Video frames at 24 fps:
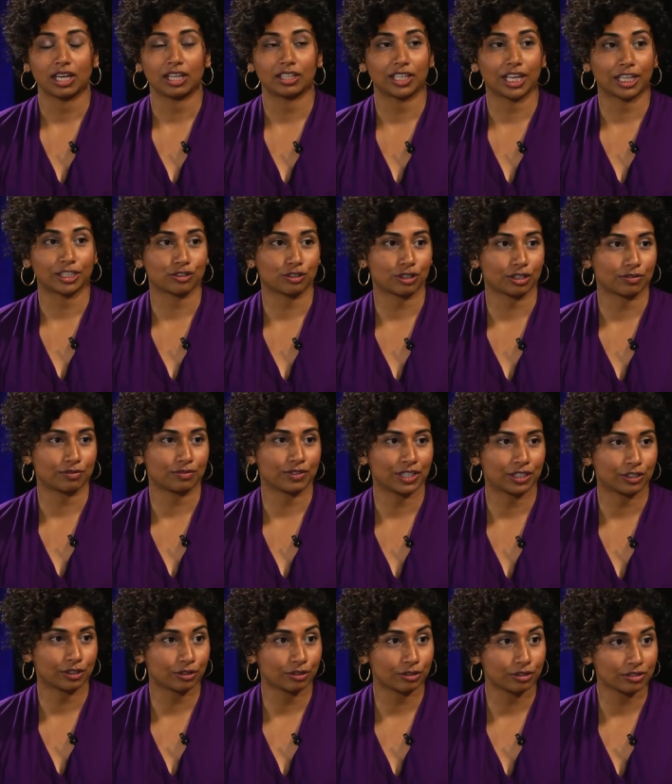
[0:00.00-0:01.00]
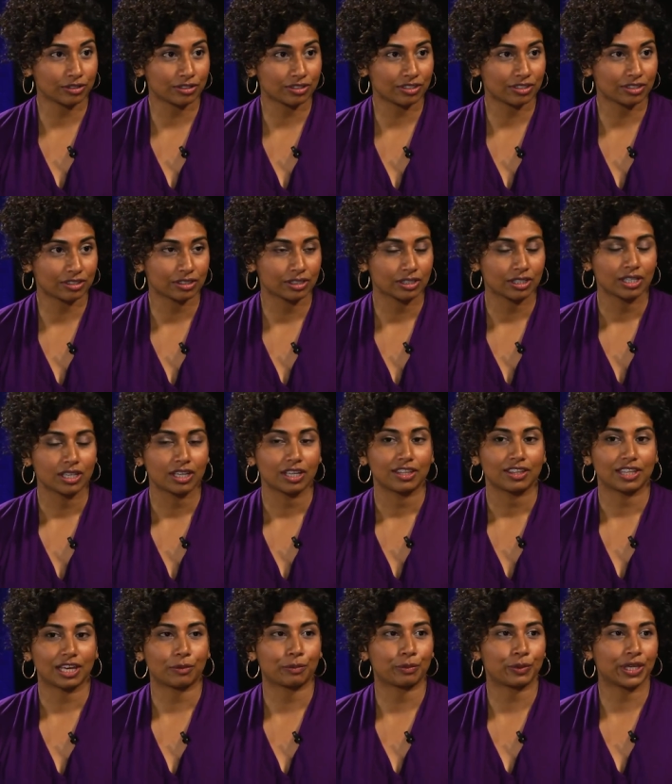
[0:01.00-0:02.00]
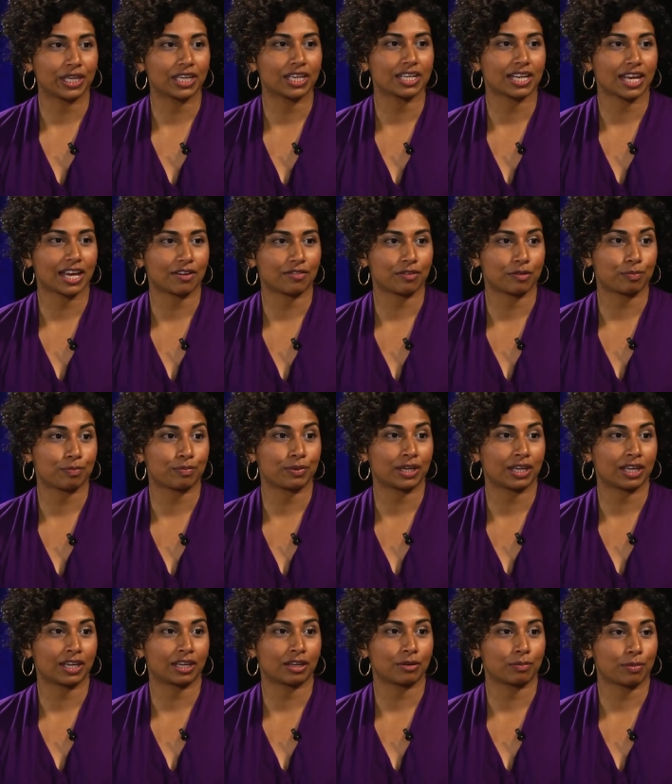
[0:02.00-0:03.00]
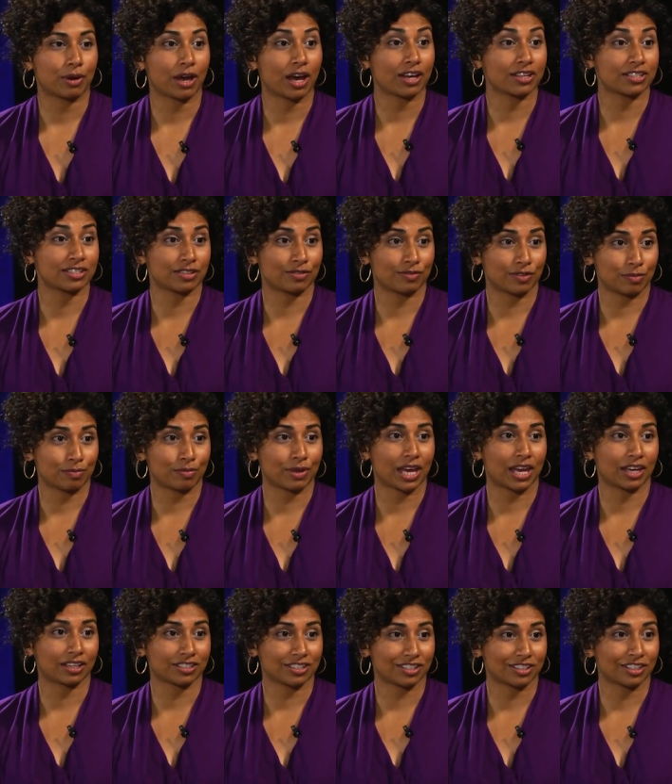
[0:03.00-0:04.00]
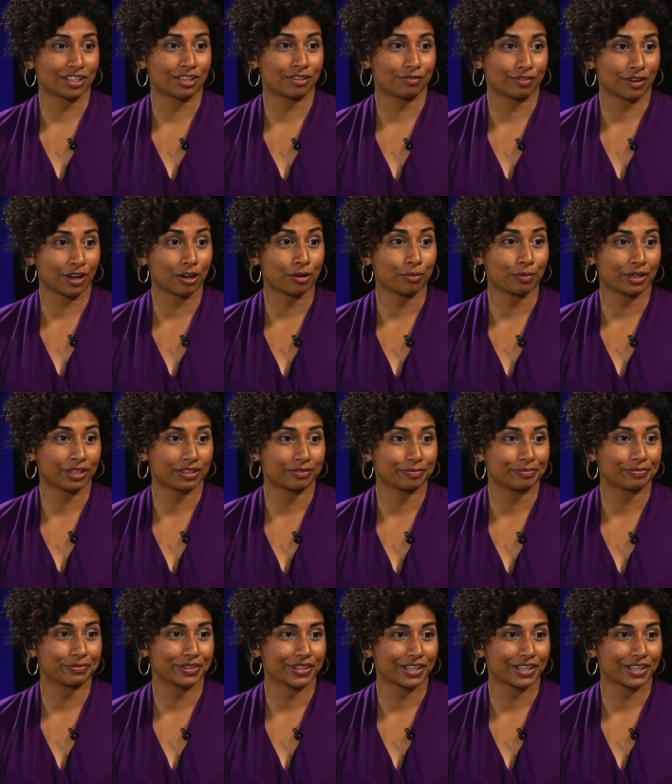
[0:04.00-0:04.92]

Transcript: electric vehicles, that we can have a big positive impact on the environment.